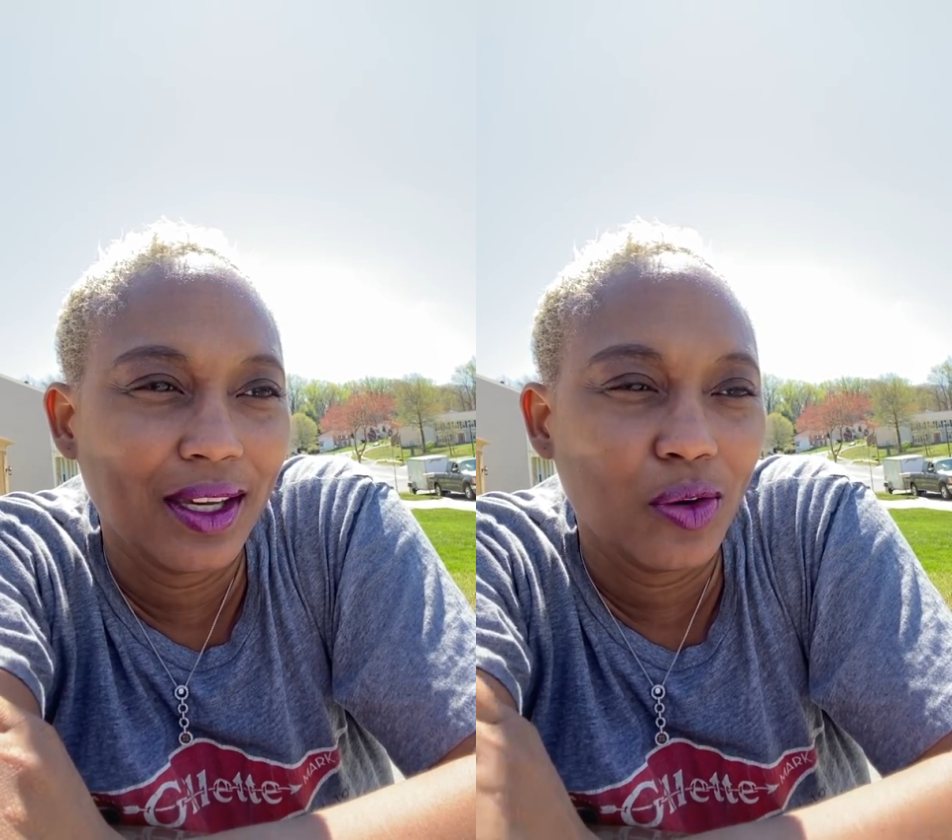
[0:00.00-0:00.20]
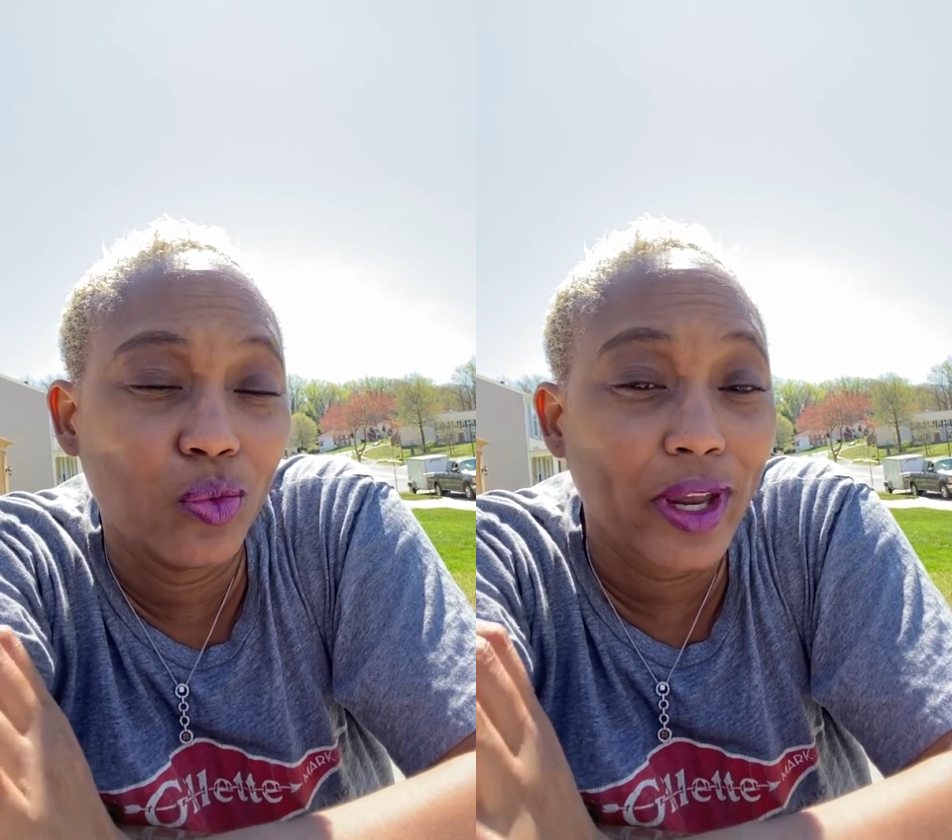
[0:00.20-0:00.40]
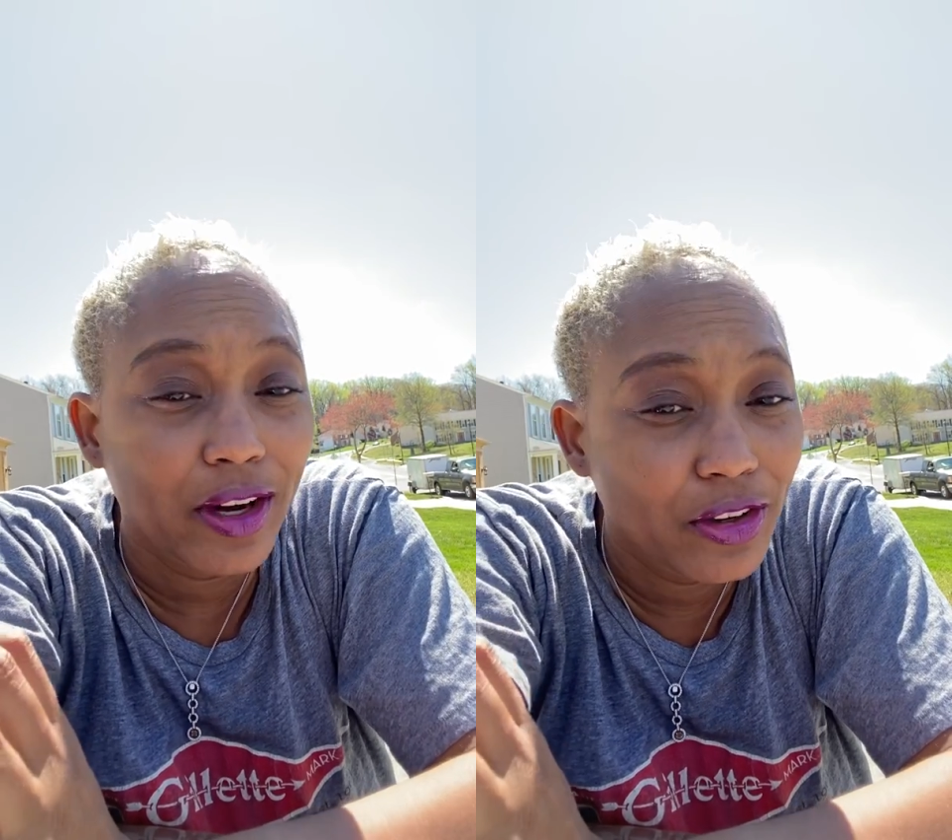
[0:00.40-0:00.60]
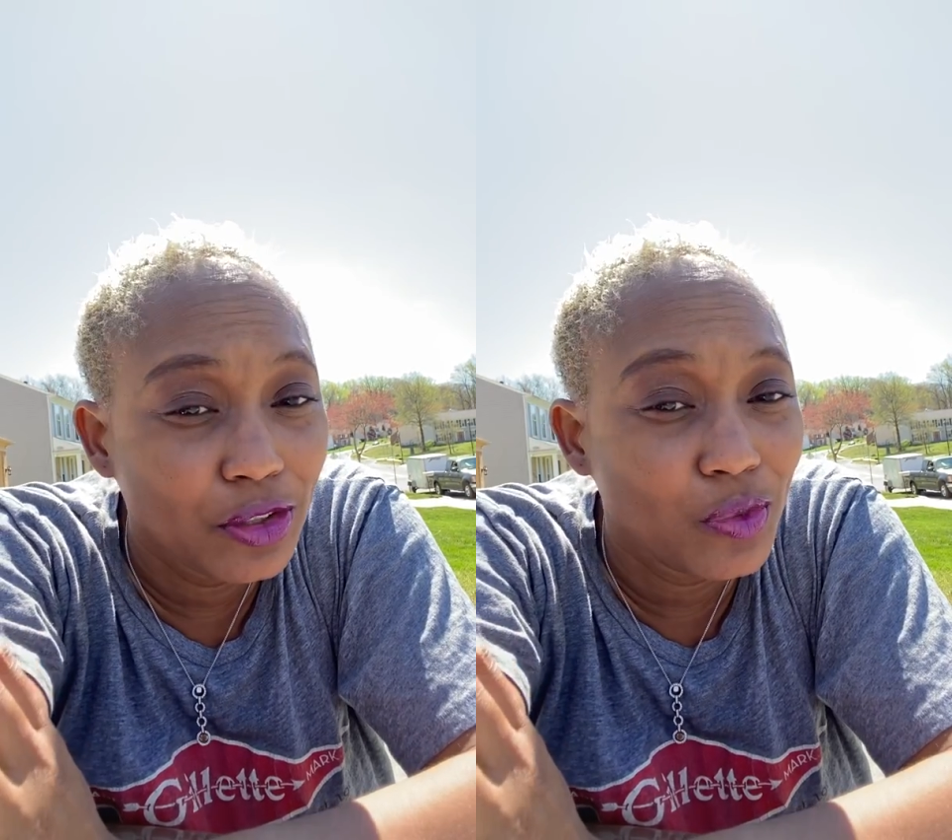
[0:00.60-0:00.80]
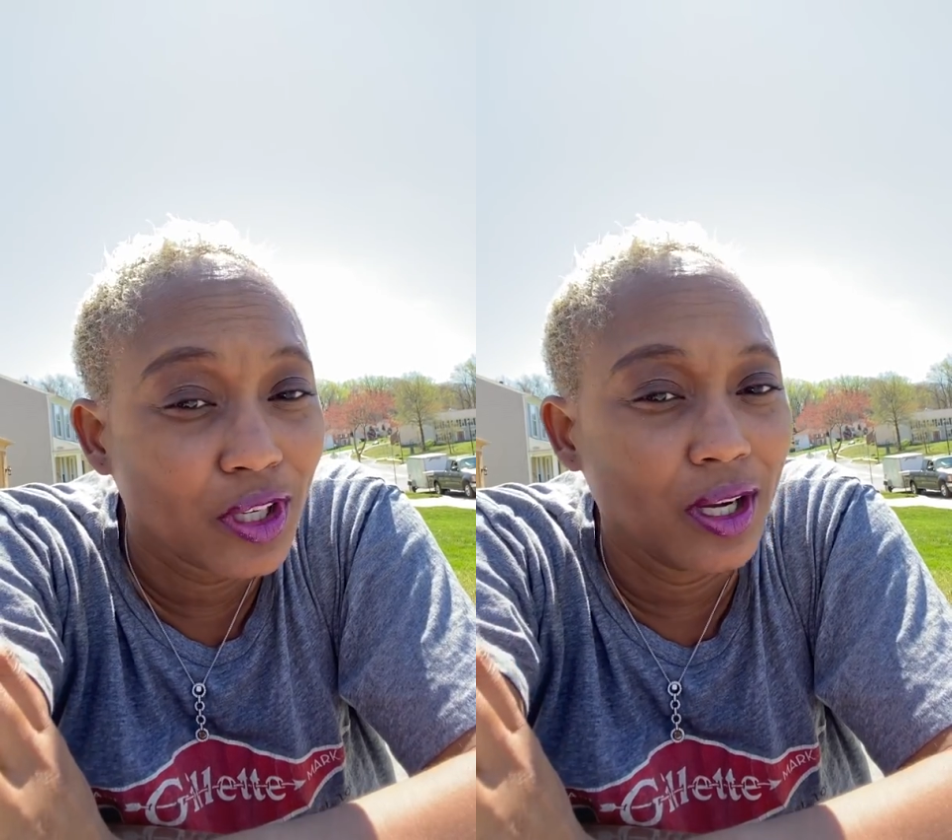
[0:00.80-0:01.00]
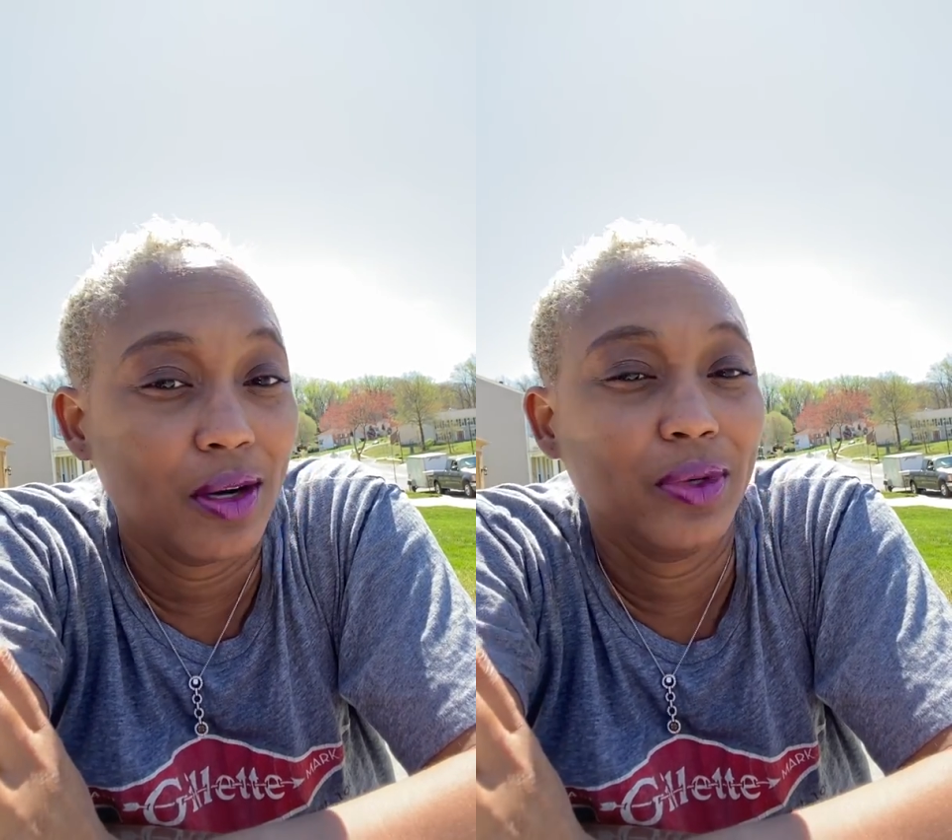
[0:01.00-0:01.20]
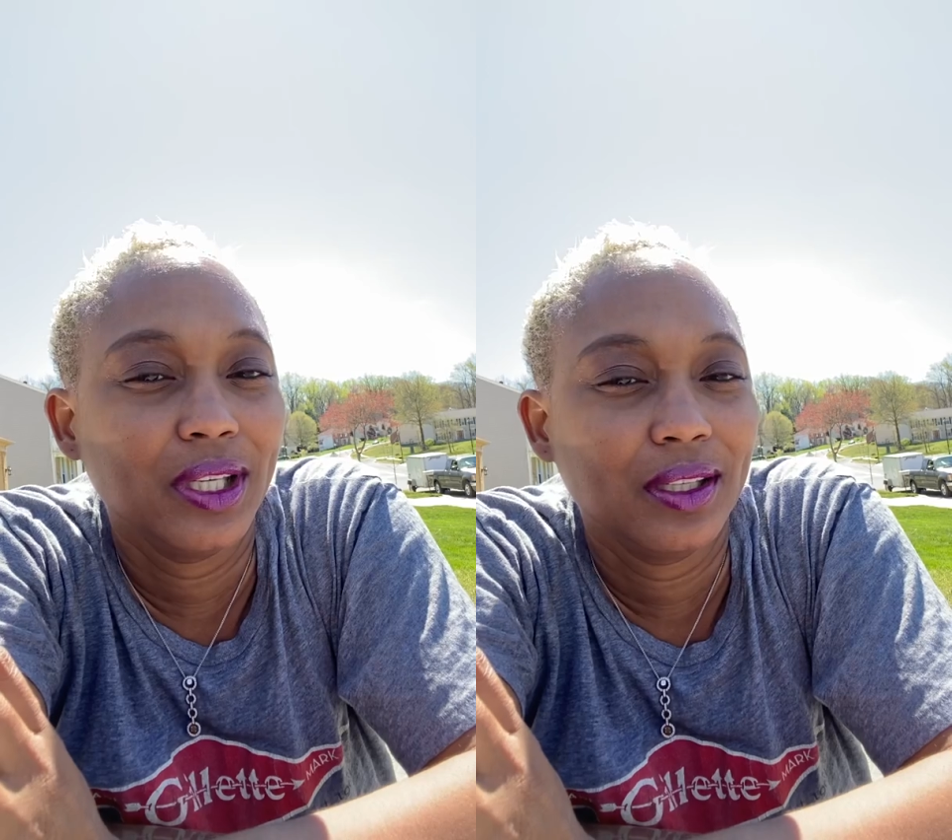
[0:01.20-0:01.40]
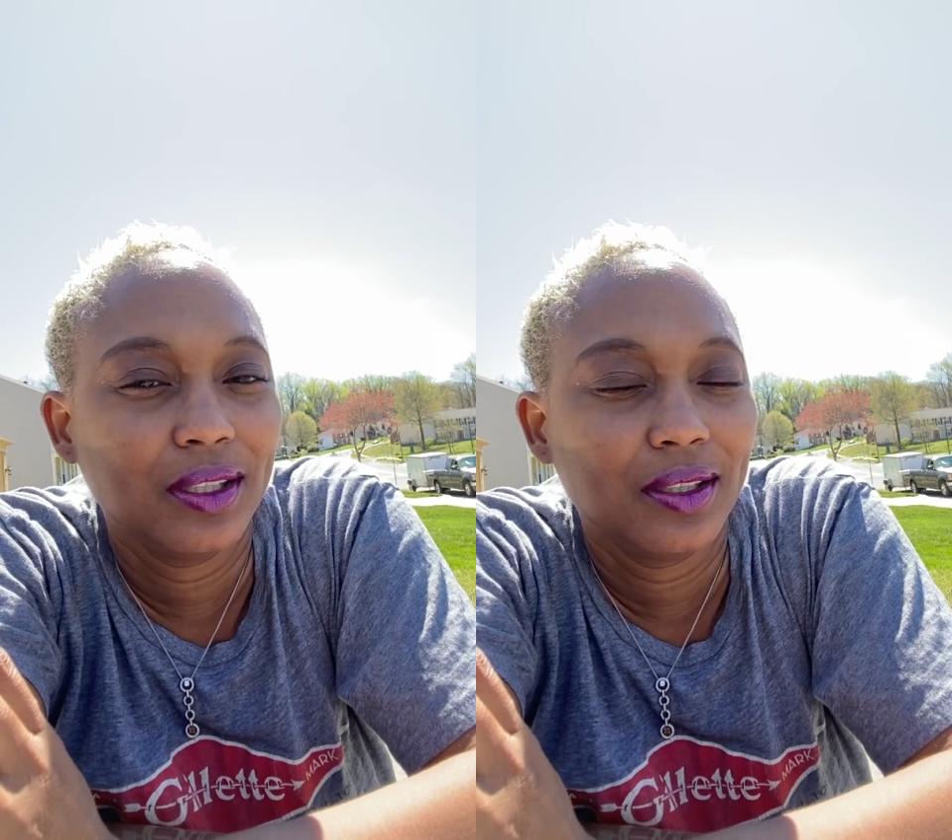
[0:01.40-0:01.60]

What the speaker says: Where you were going